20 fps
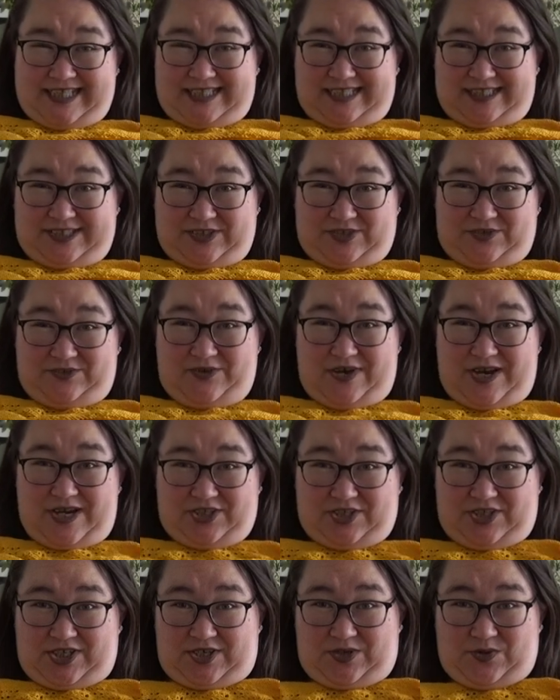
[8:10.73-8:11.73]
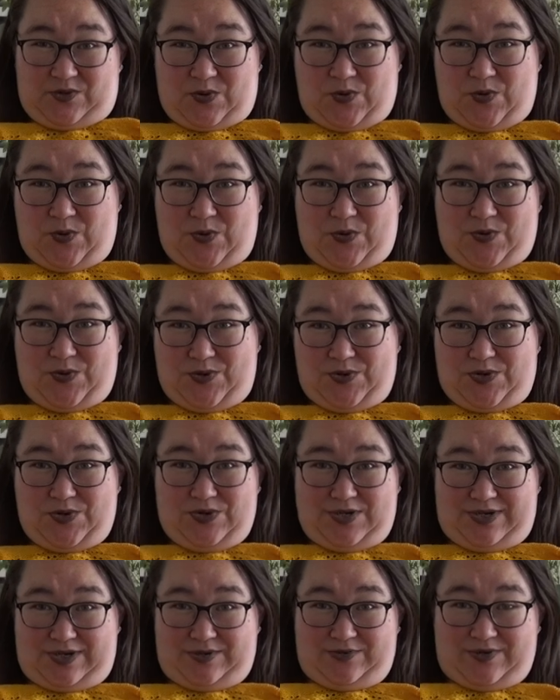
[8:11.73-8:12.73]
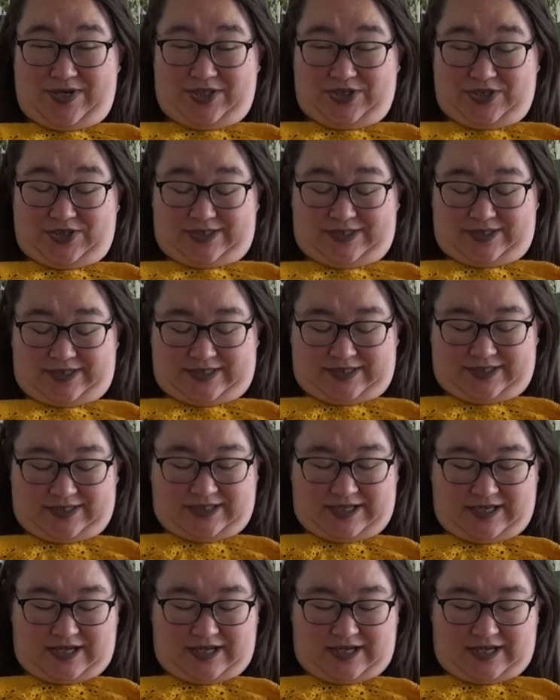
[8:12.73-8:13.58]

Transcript: it'll stretch in all directions.